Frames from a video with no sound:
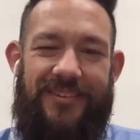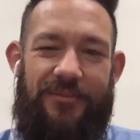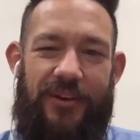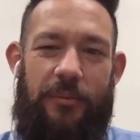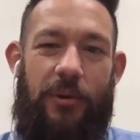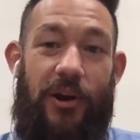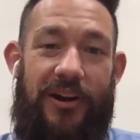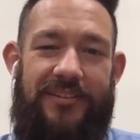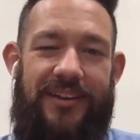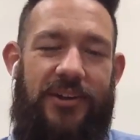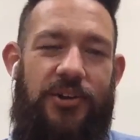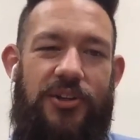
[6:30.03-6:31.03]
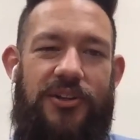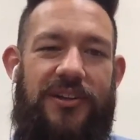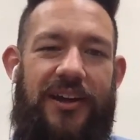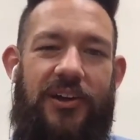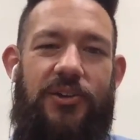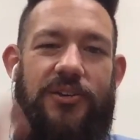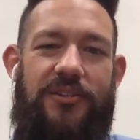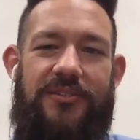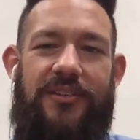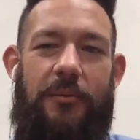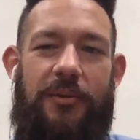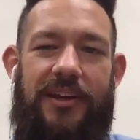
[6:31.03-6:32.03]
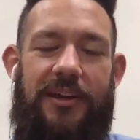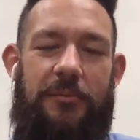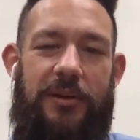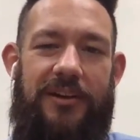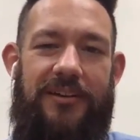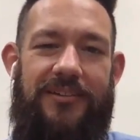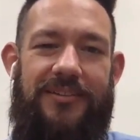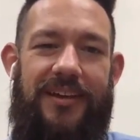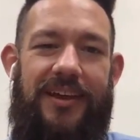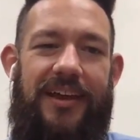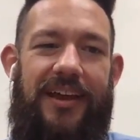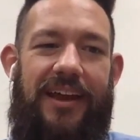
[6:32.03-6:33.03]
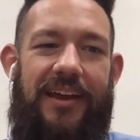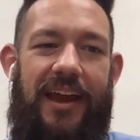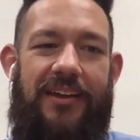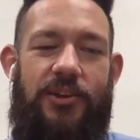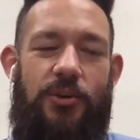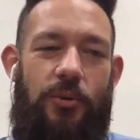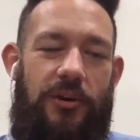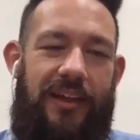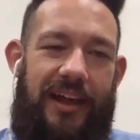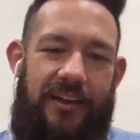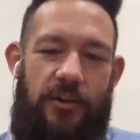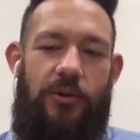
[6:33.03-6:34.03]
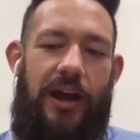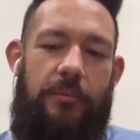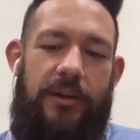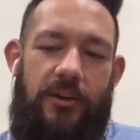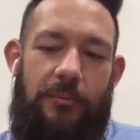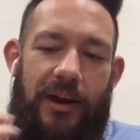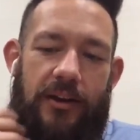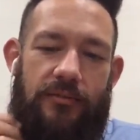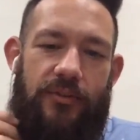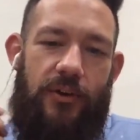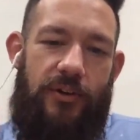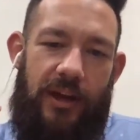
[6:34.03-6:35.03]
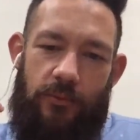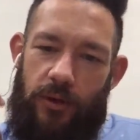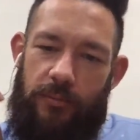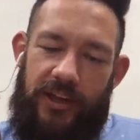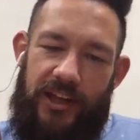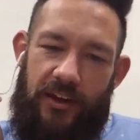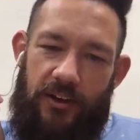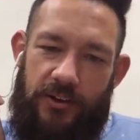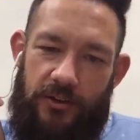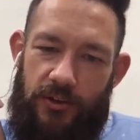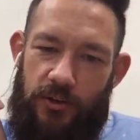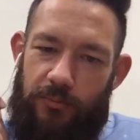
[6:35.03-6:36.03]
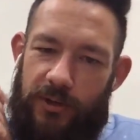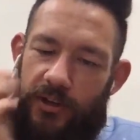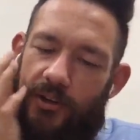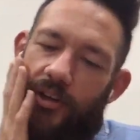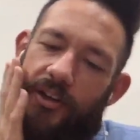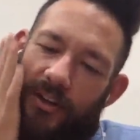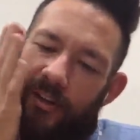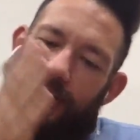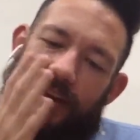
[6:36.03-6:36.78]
funny part is I couldn't stomach it because you were like grabbing your microphone and rubbing it on your new beard like